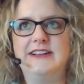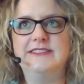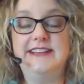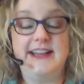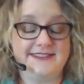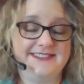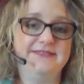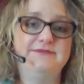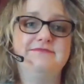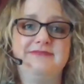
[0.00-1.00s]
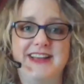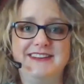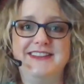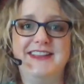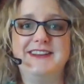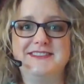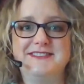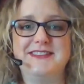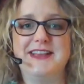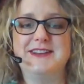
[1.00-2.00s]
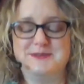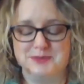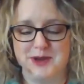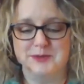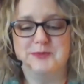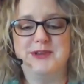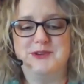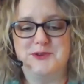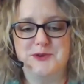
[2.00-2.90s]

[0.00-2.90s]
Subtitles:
Yes, that is probably true.